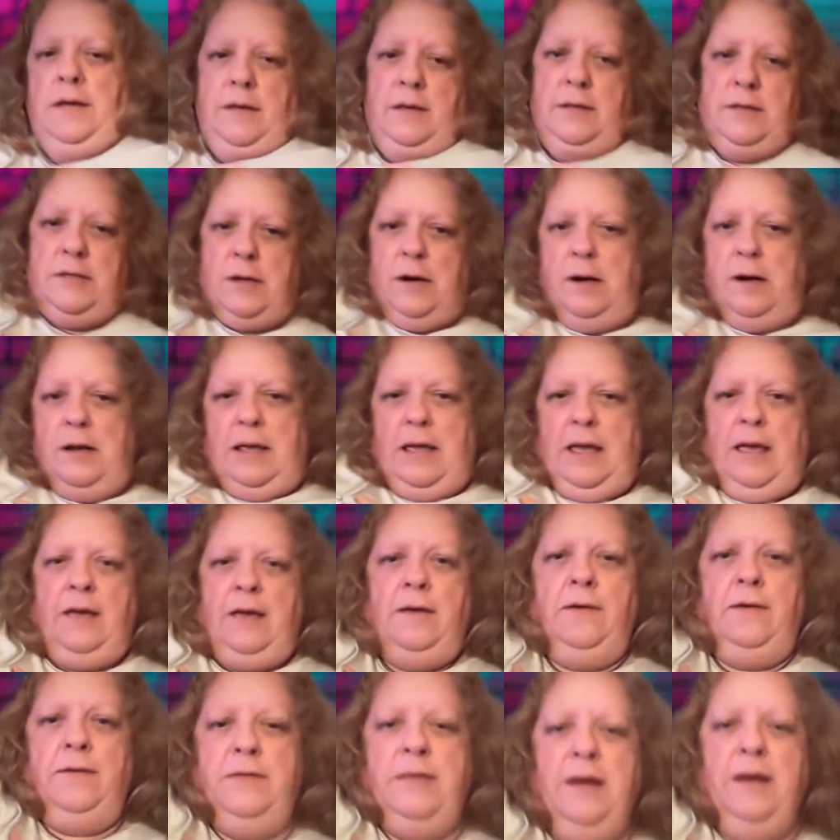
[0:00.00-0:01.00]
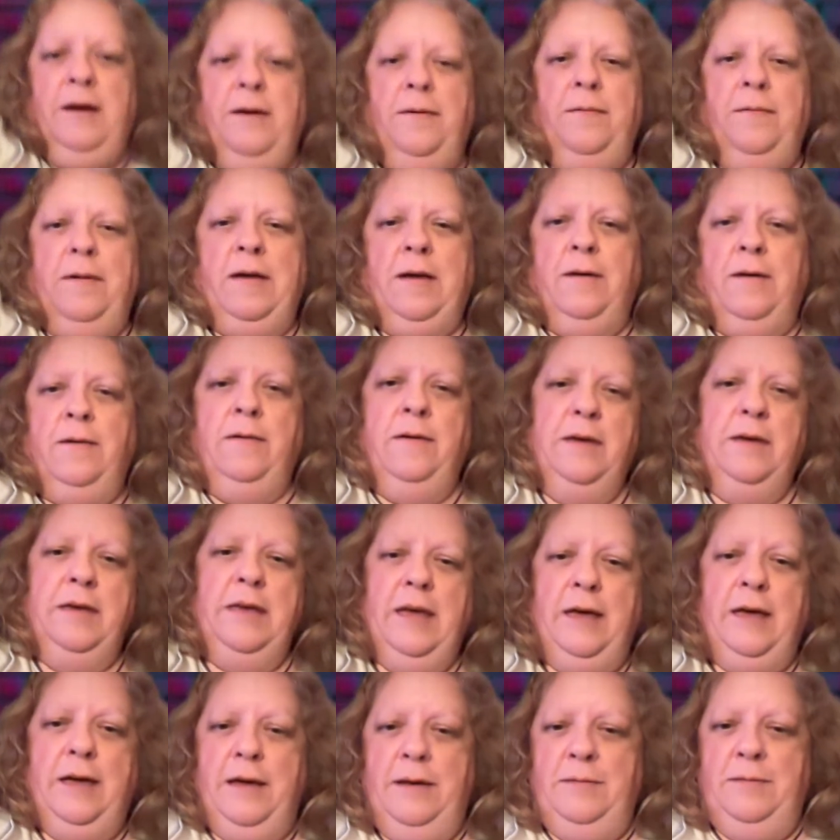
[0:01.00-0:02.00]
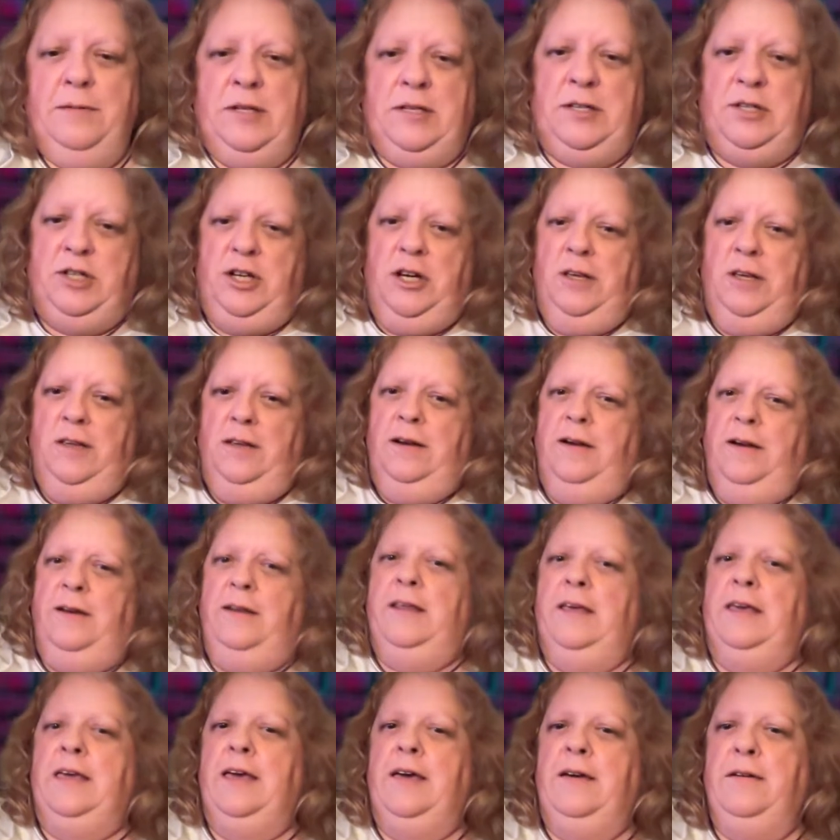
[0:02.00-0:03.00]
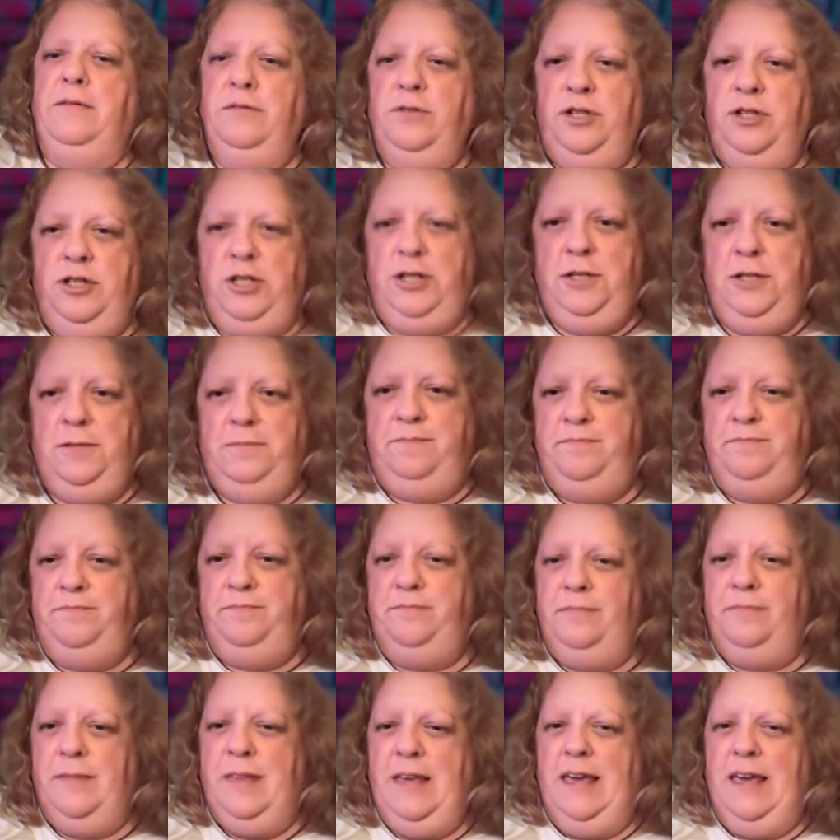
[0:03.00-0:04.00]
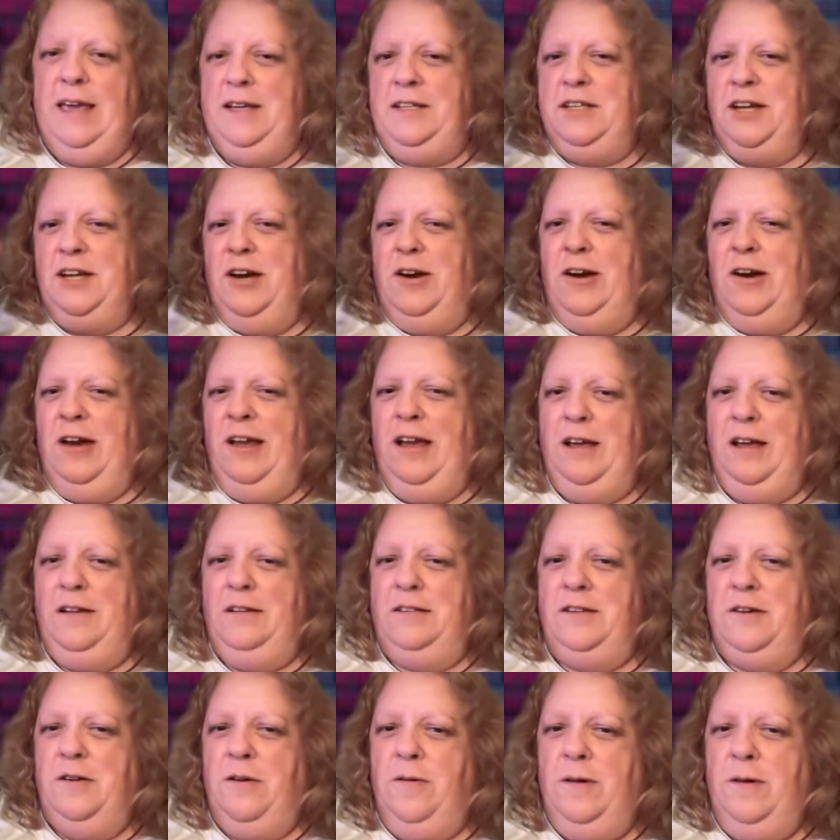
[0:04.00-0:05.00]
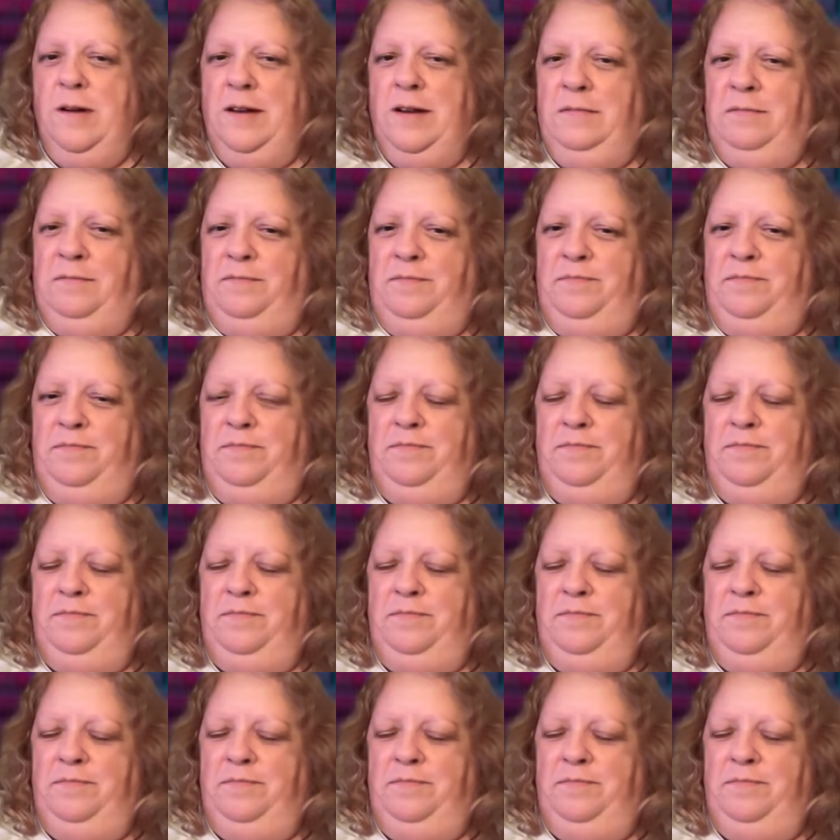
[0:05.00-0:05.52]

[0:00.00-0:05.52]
Is there an angle? There we go. Yeah, I'm just chilling on the couch. Hey, Terry, how's it going?